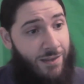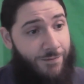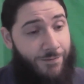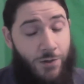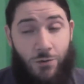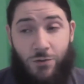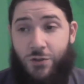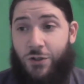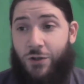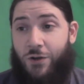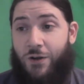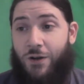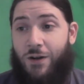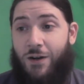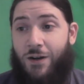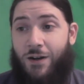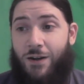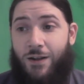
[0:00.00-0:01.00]
the future
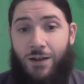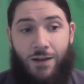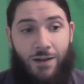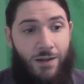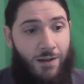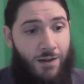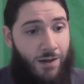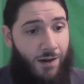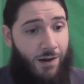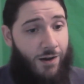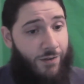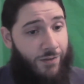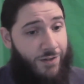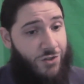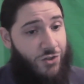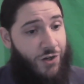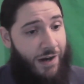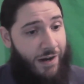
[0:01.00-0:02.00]
on
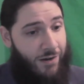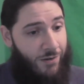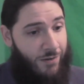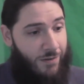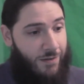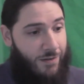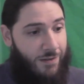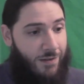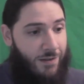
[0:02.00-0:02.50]
the channel,